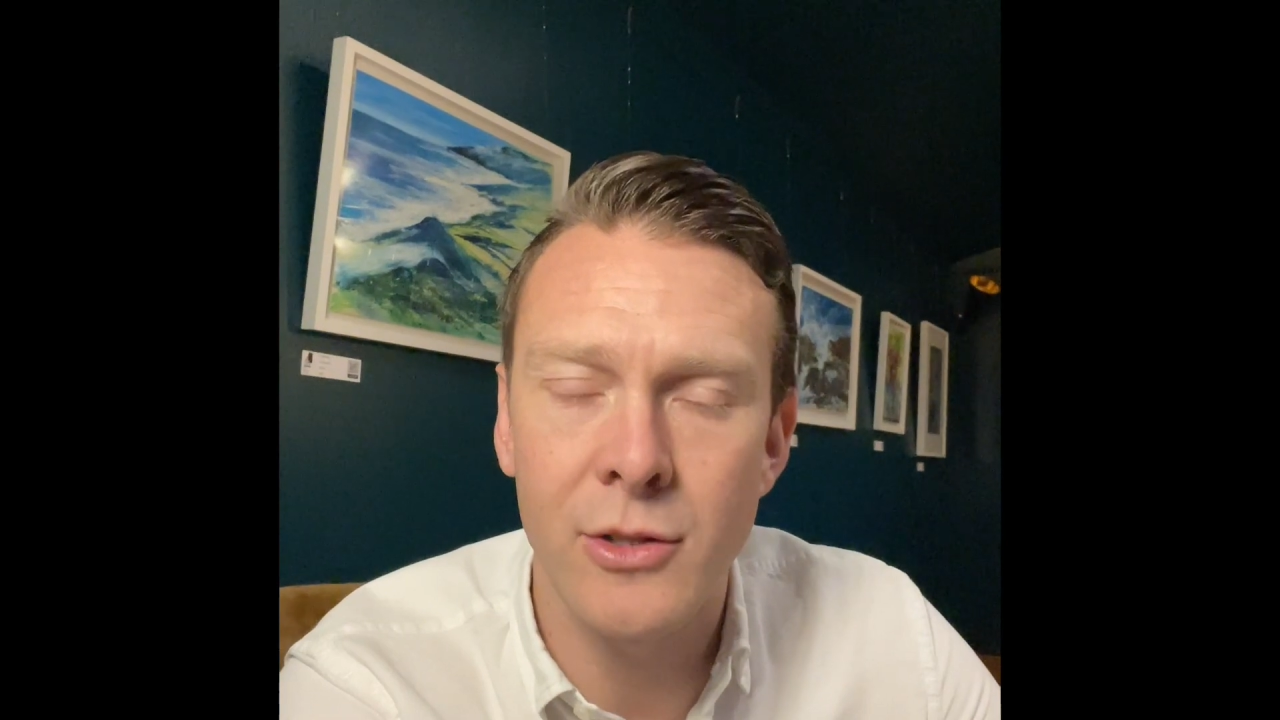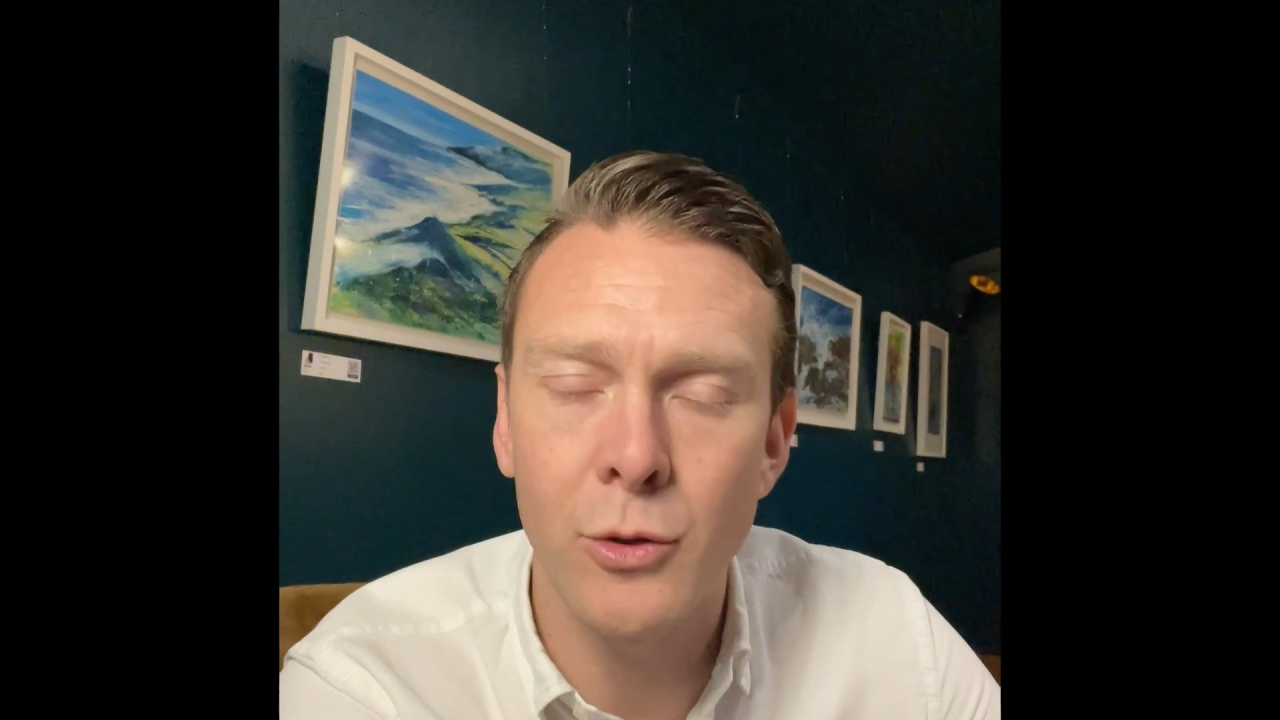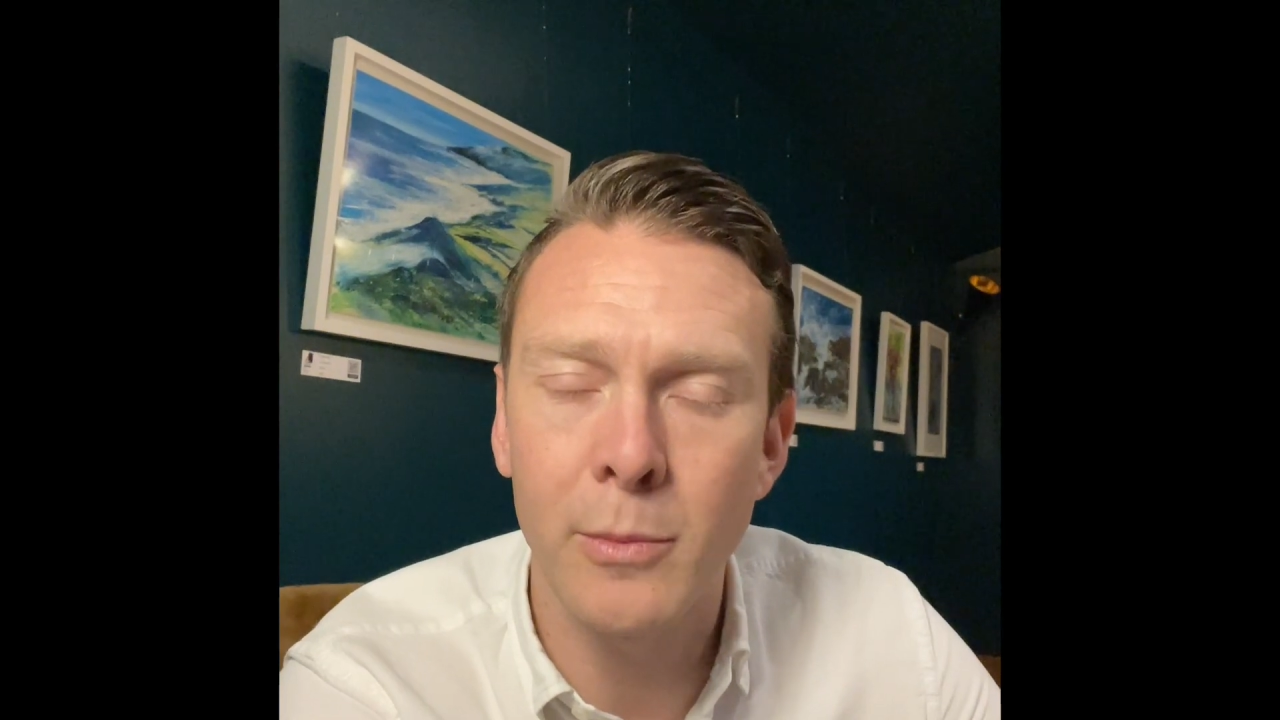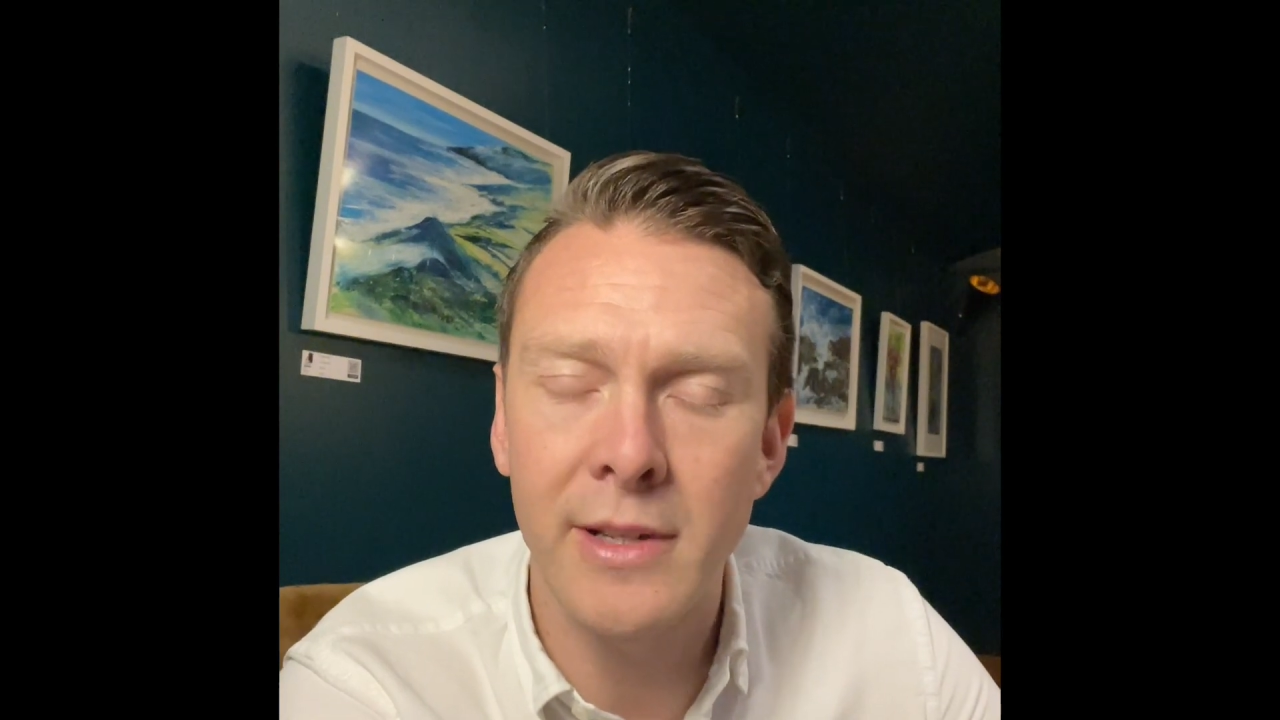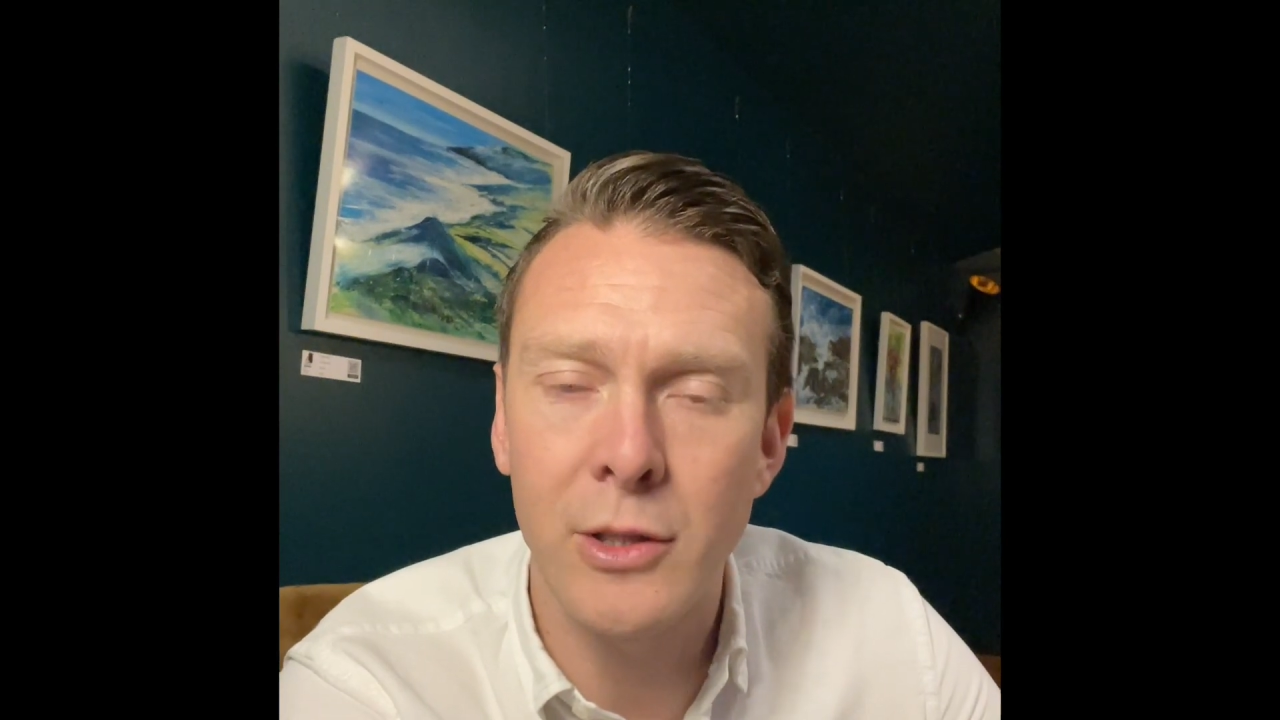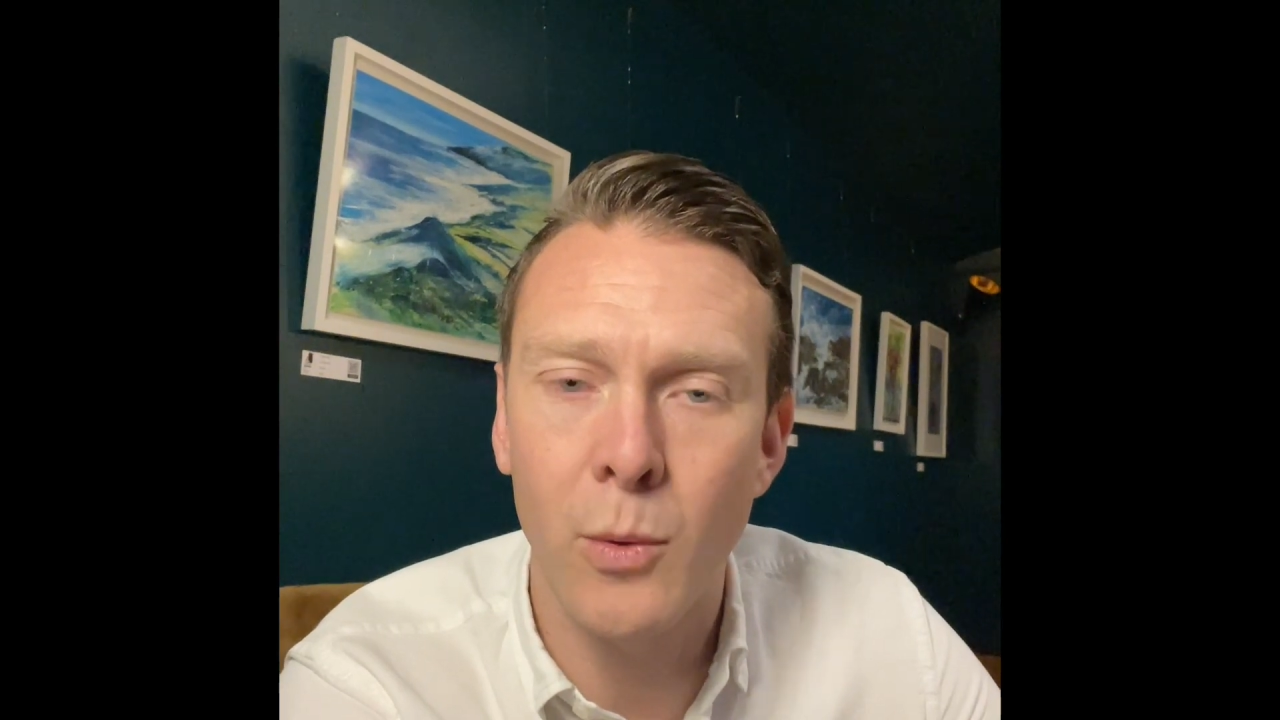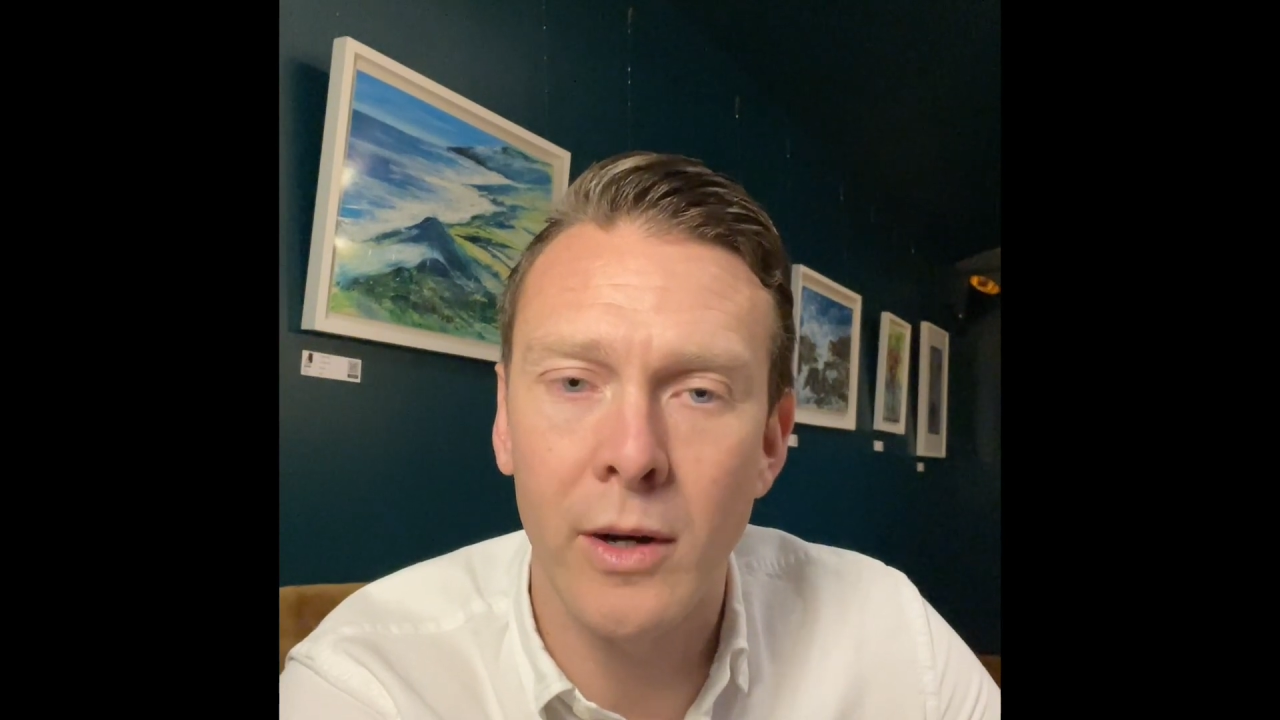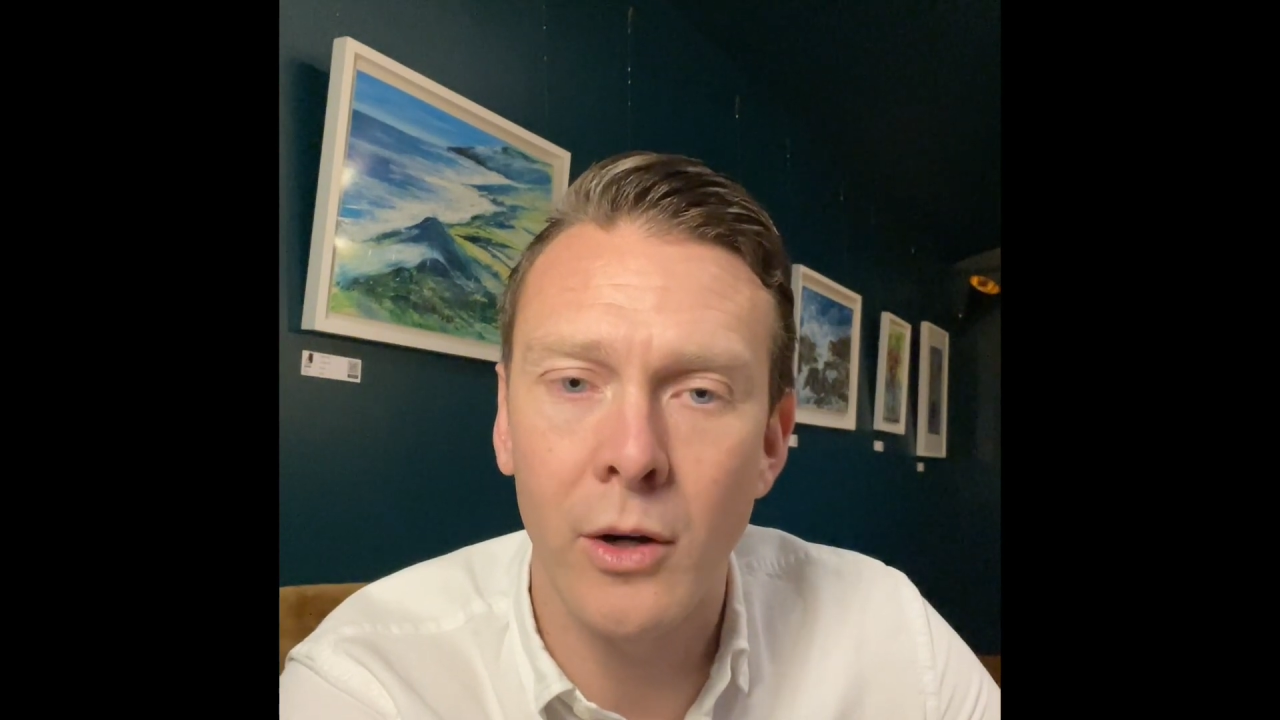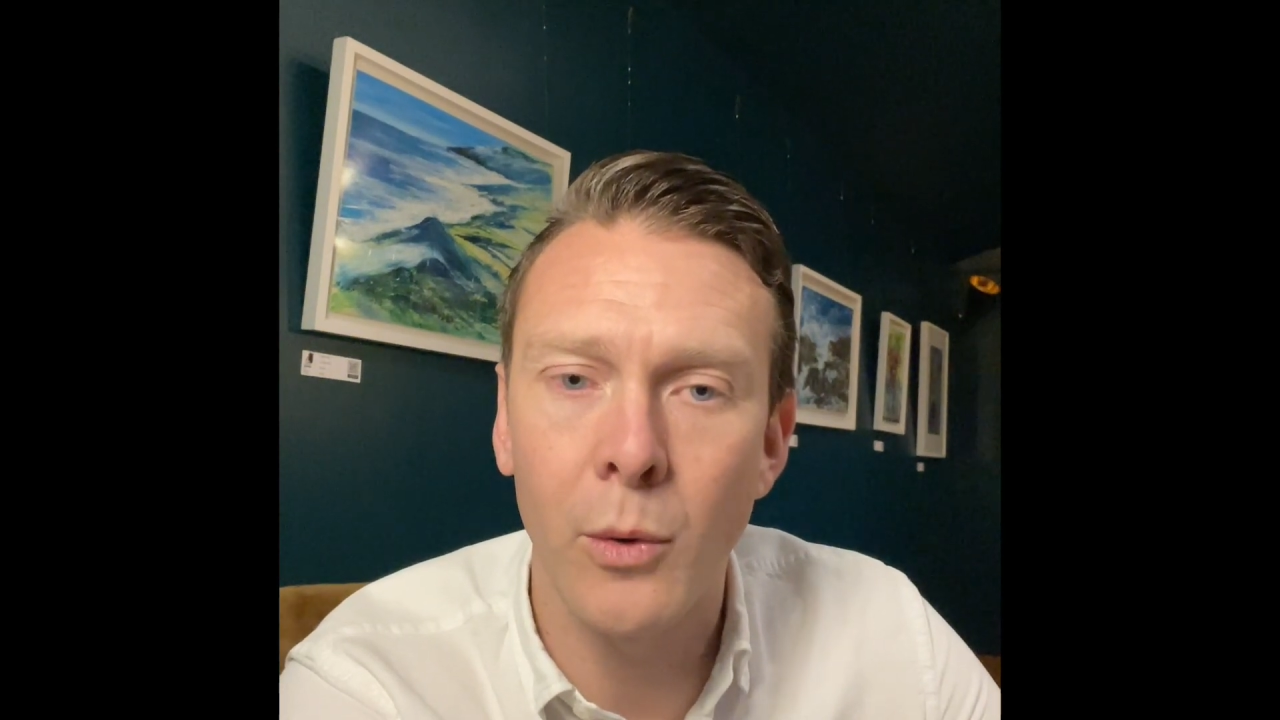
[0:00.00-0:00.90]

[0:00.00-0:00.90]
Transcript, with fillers: It's normally it's quite a